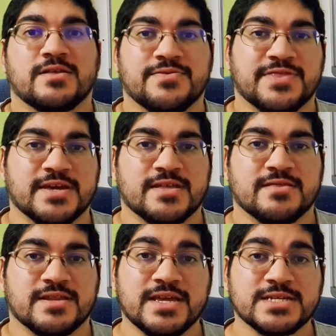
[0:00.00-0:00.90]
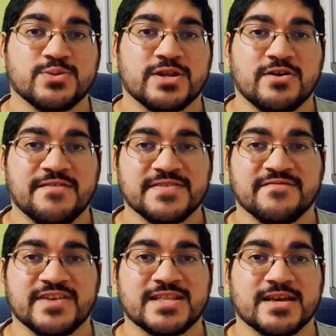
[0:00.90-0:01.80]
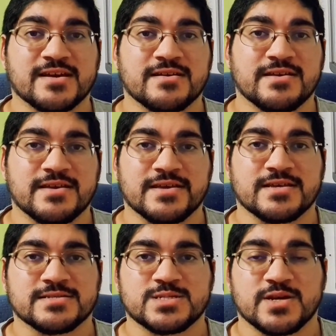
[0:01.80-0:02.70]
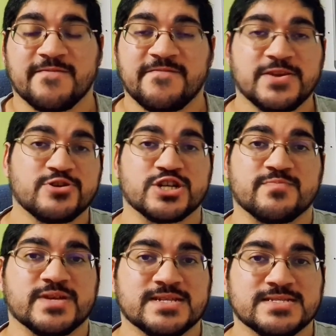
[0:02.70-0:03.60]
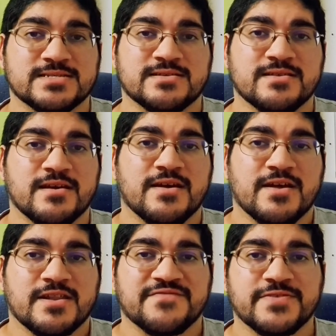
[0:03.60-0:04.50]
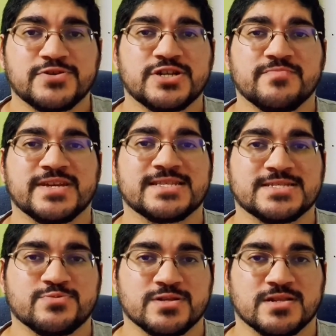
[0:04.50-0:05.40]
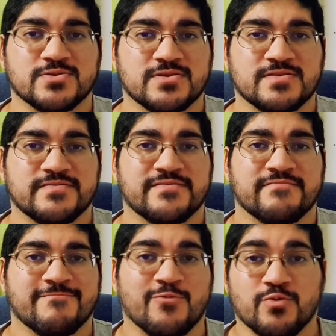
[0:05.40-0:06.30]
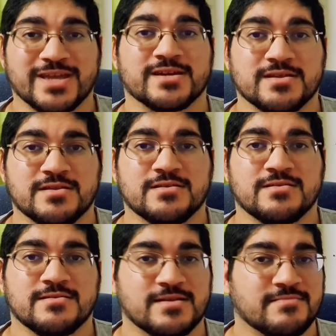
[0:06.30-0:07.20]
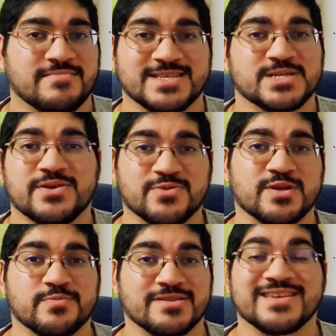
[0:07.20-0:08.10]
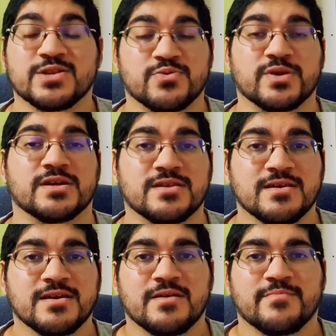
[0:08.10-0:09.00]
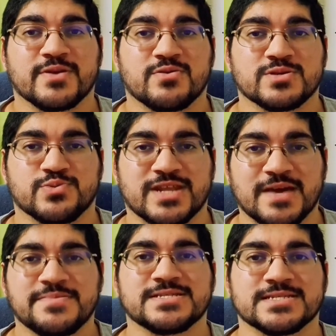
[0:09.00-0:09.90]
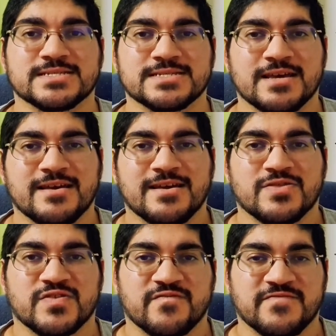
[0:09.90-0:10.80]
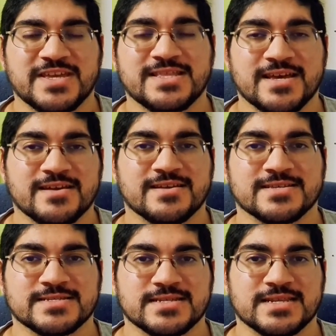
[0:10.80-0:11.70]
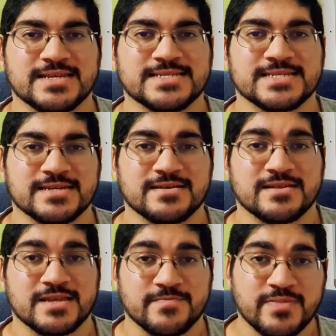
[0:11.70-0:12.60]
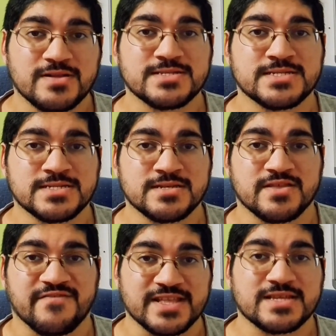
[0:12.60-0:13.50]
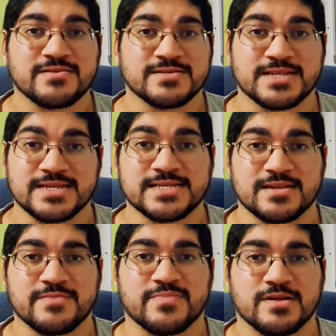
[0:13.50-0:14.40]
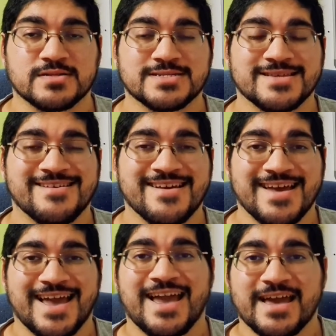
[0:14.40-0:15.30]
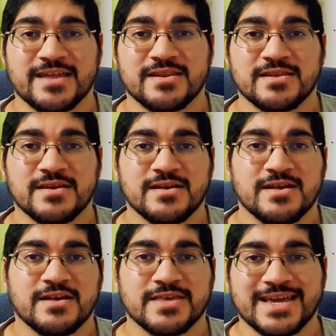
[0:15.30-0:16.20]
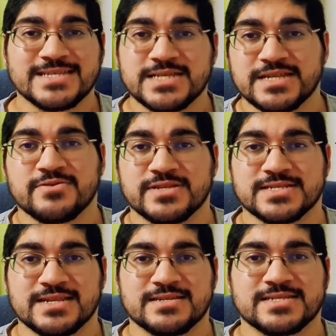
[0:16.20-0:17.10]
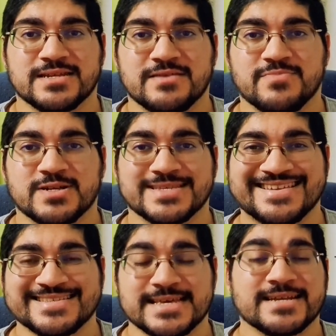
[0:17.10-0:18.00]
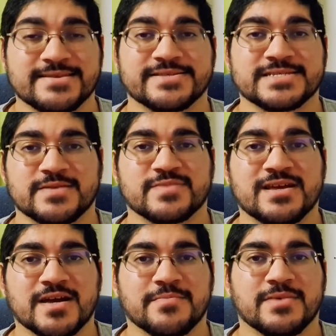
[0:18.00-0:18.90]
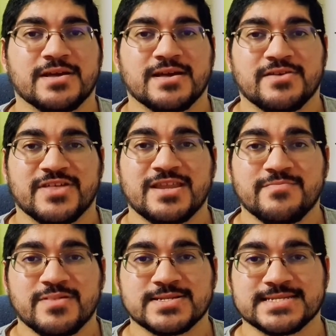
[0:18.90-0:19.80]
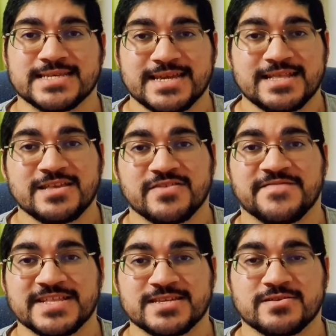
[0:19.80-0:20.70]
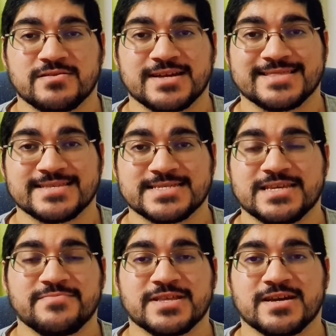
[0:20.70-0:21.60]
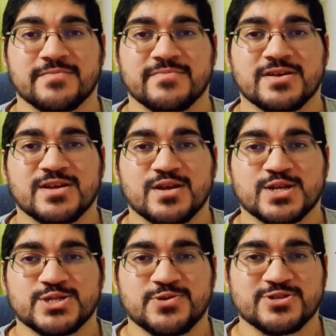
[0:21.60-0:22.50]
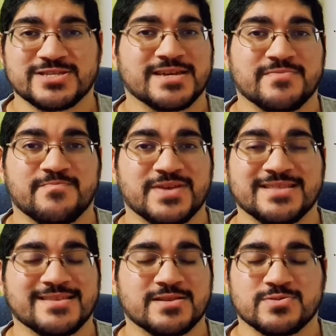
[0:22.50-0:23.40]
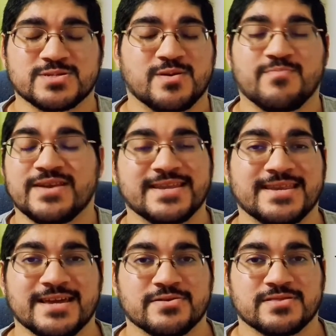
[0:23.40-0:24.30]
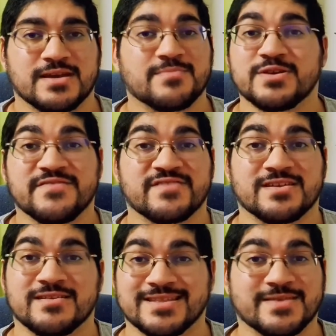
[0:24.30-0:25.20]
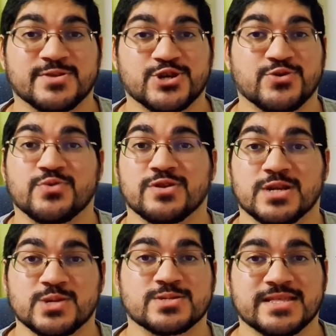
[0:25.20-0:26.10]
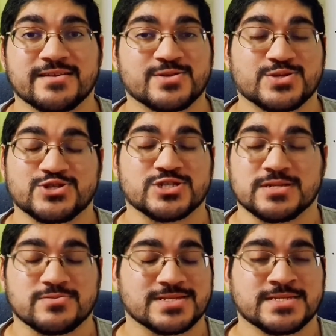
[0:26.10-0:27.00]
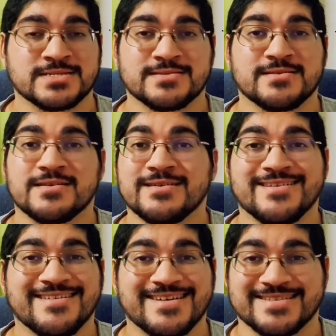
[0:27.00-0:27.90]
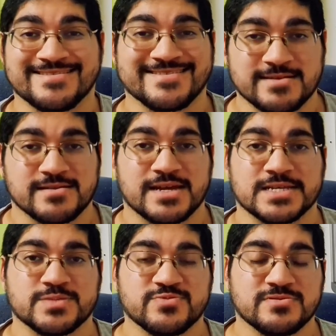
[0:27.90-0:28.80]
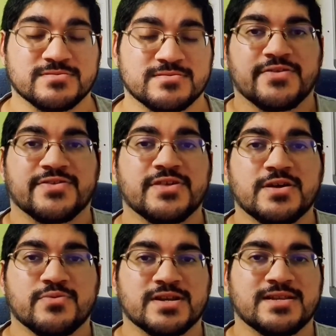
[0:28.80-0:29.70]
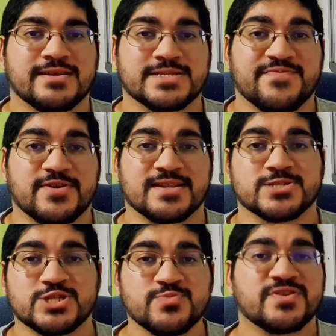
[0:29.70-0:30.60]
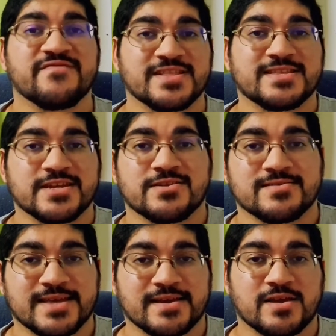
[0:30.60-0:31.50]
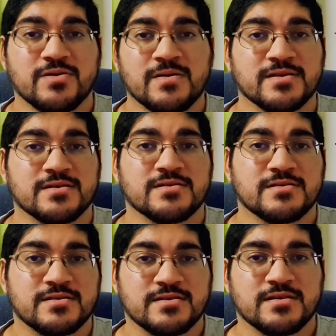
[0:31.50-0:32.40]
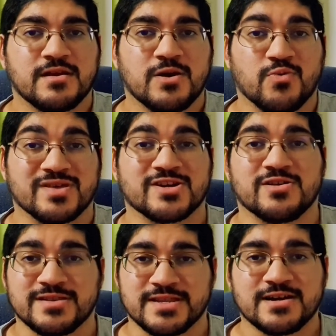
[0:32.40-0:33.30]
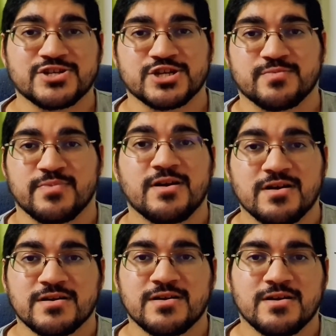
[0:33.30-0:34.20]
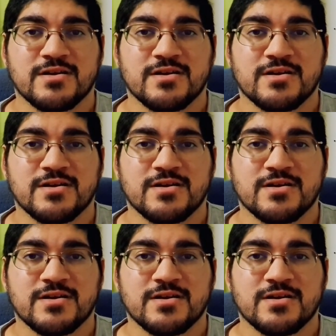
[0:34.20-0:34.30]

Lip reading: Then the next one after VTach is fusion beats. Right? Now fusion beats will look weird. Right? There's no other way to put it. They look weird. Because what happens is the VTach is releasing an impulse, the ventricle is releasing an impulse, and the SI node is releasing an impulse at exactly the same time. That impulse is hitting the ventricle at the same time, so you just get a beat that looks completely out there. I'm not even going to attempt to show you what it looks like, because it just looks unrecognizable. The third one is if you get a supraventricular tachycardia, right, with a conduction block.